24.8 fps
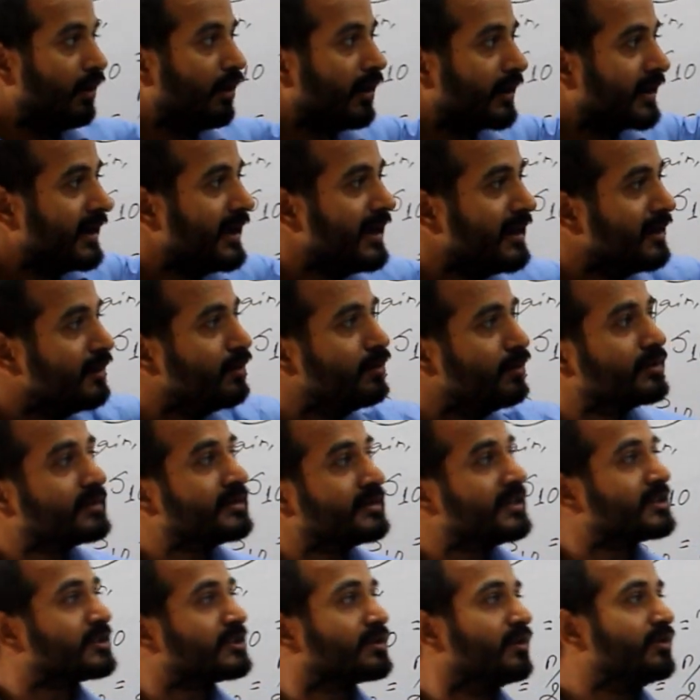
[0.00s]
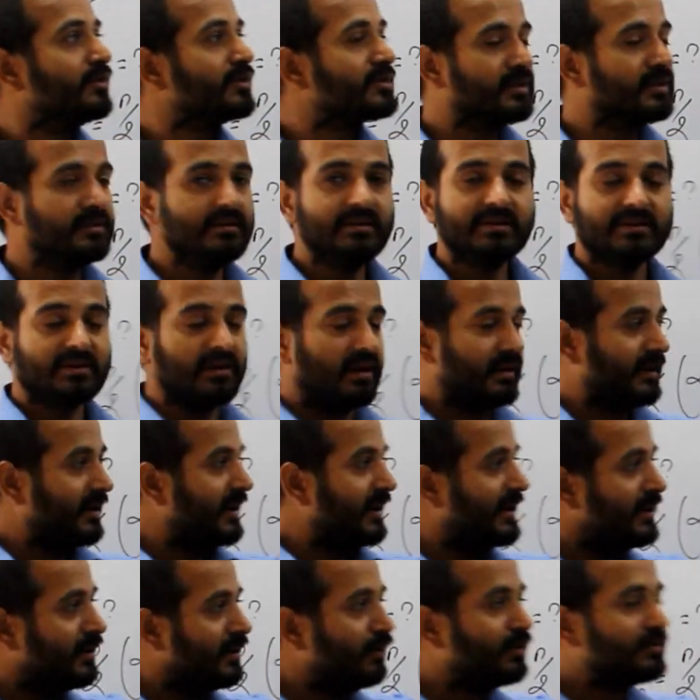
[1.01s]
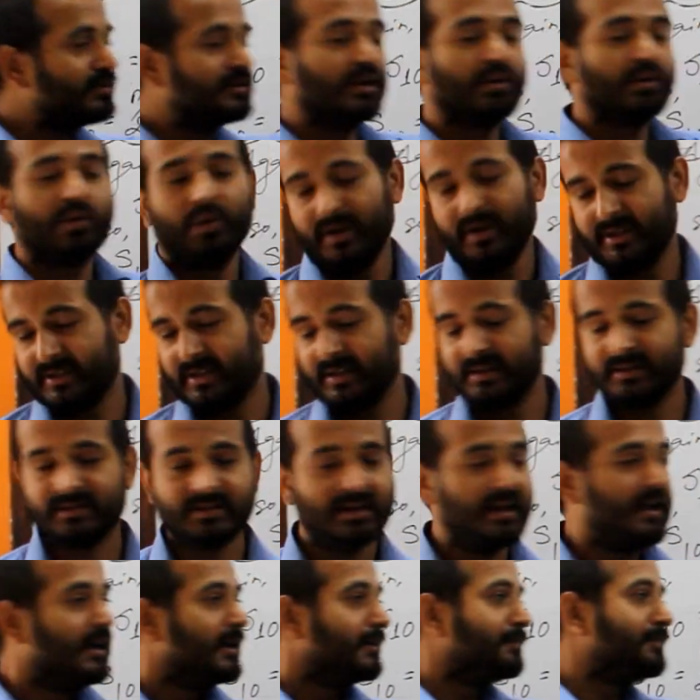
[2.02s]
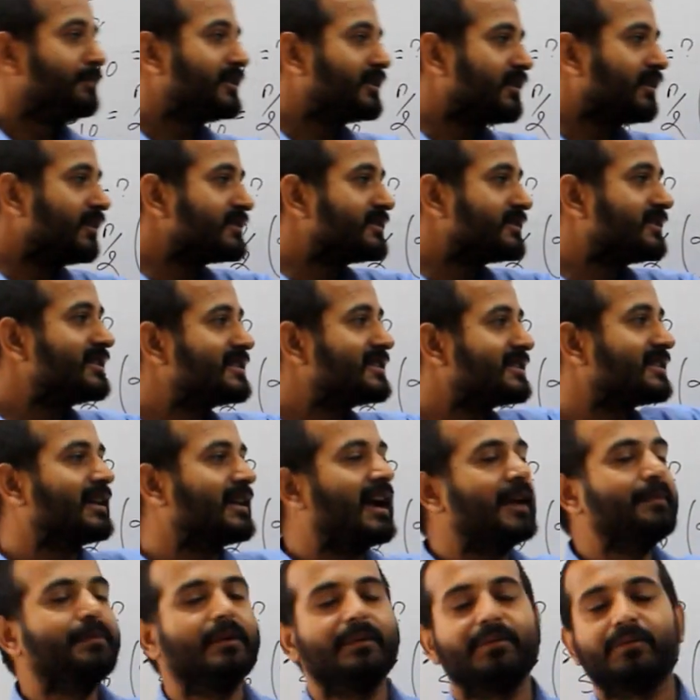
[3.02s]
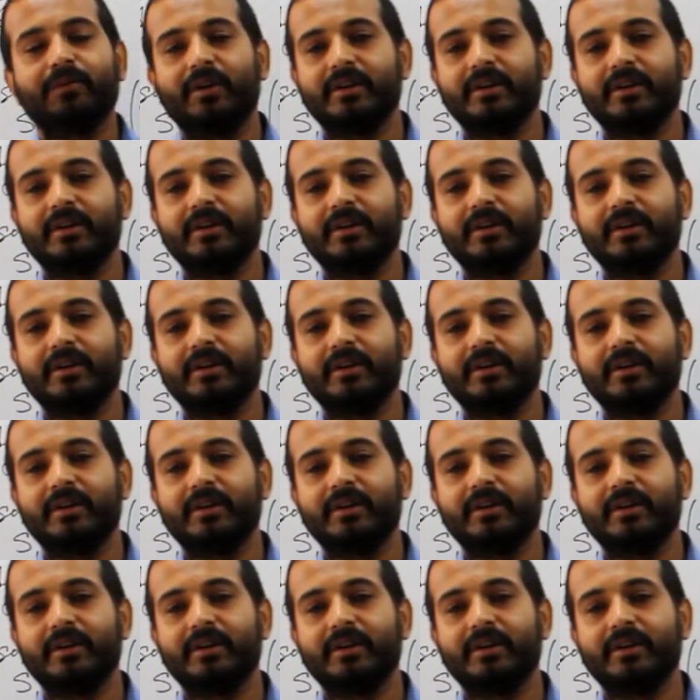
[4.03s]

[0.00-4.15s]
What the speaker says: again look these solutions, again look the questions, because this type of